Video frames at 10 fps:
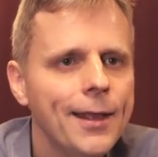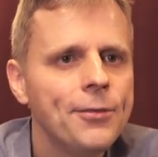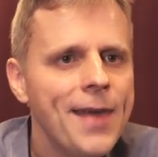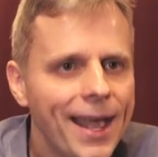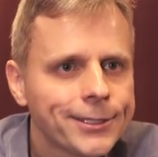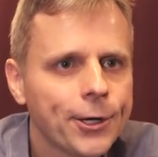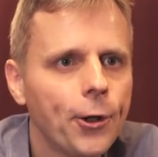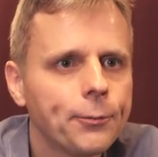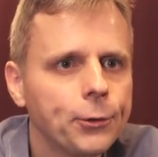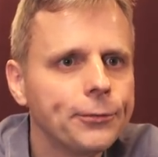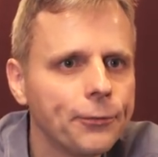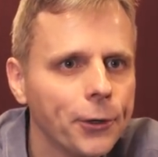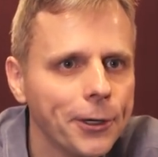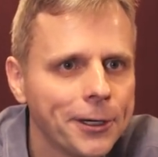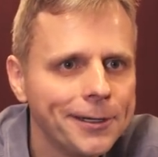That's called proof of
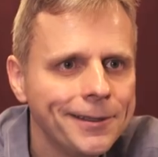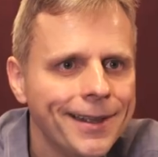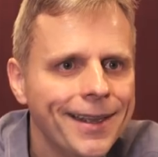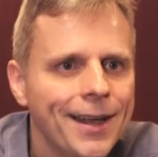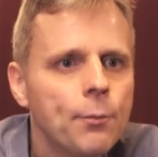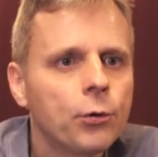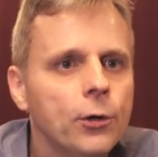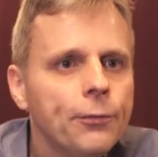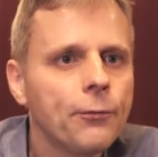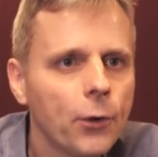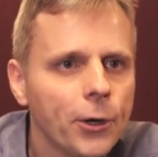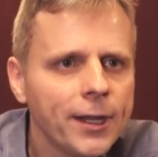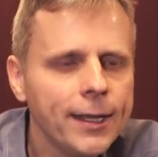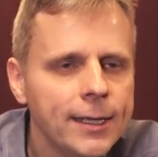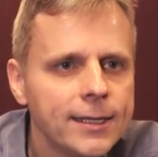work. Proof of
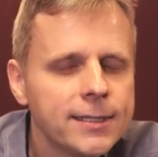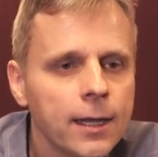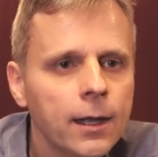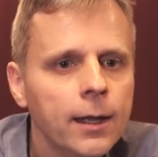work is